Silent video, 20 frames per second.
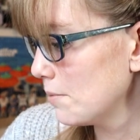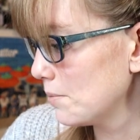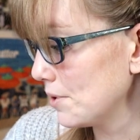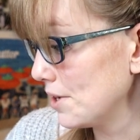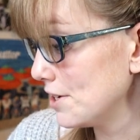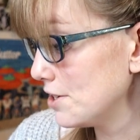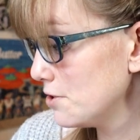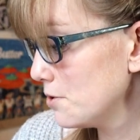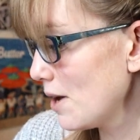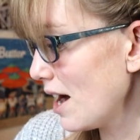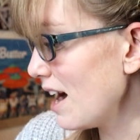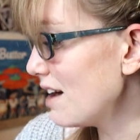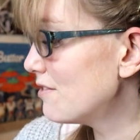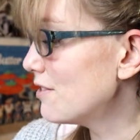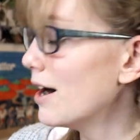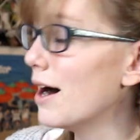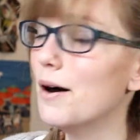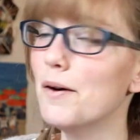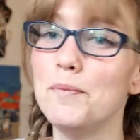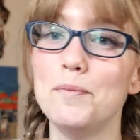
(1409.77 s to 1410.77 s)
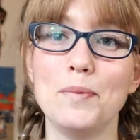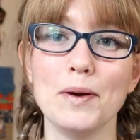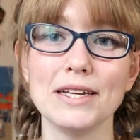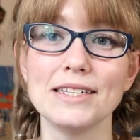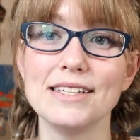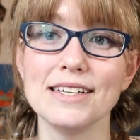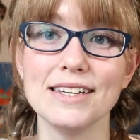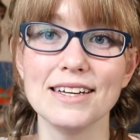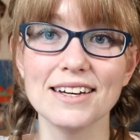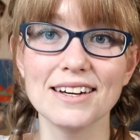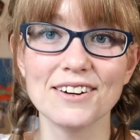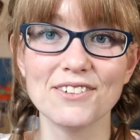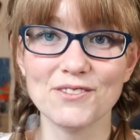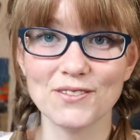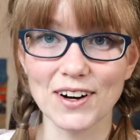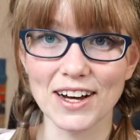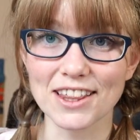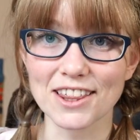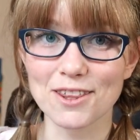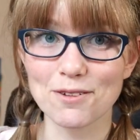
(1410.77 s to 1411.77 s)
But I do have a busy
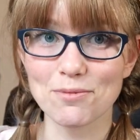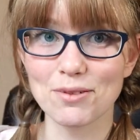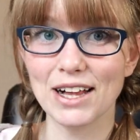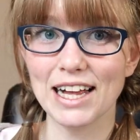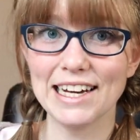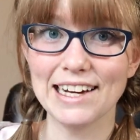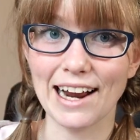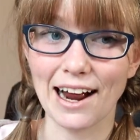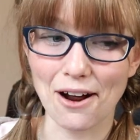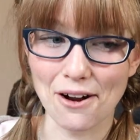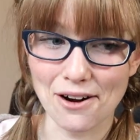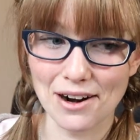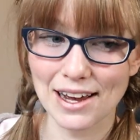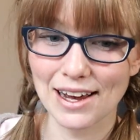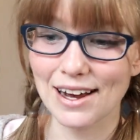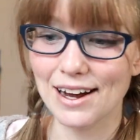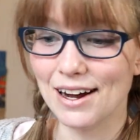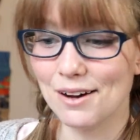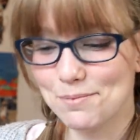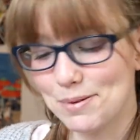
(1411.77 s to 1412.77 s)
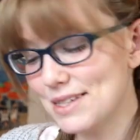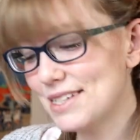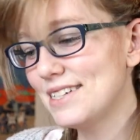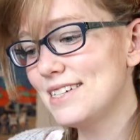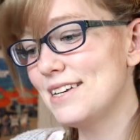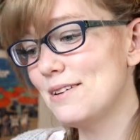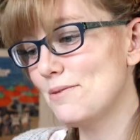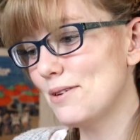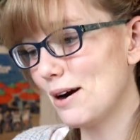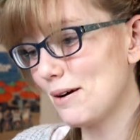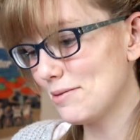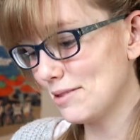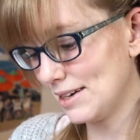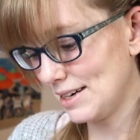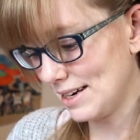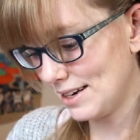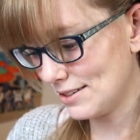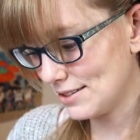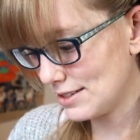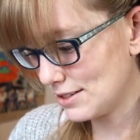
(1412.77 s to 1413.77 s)
month planned out, a busy TBR
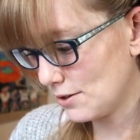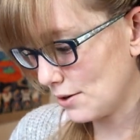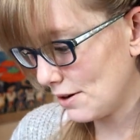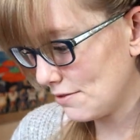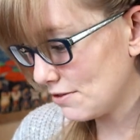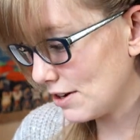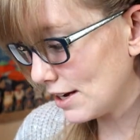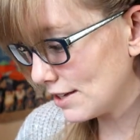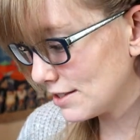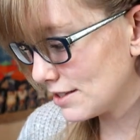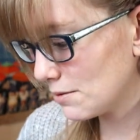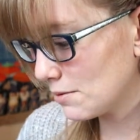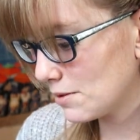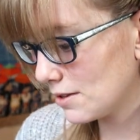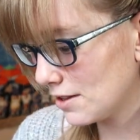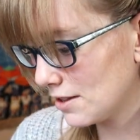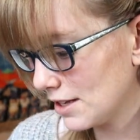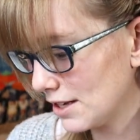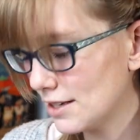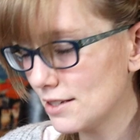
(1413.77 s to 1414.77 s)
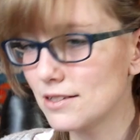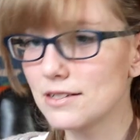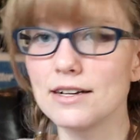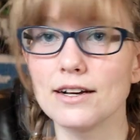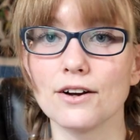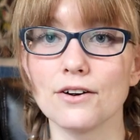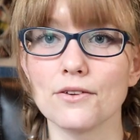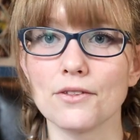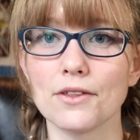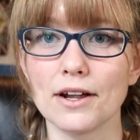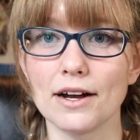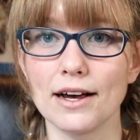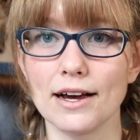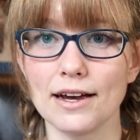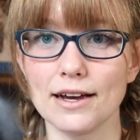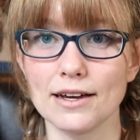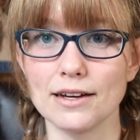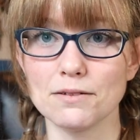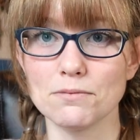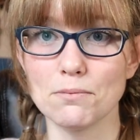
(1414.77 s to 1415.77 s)
planned out. So I've got some of the things here that
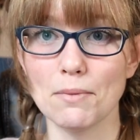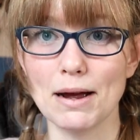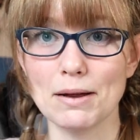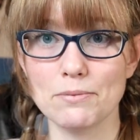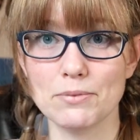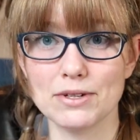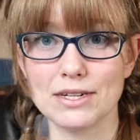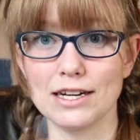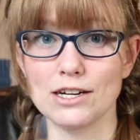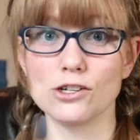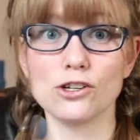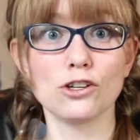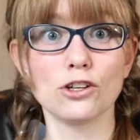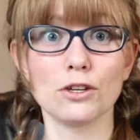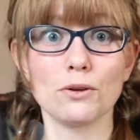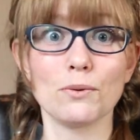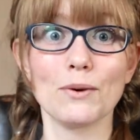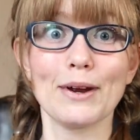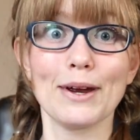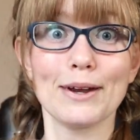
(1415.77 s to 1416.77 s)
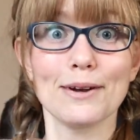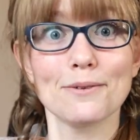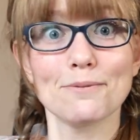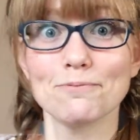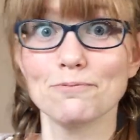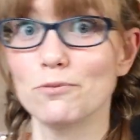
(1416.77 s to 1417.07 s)
I might potentially read.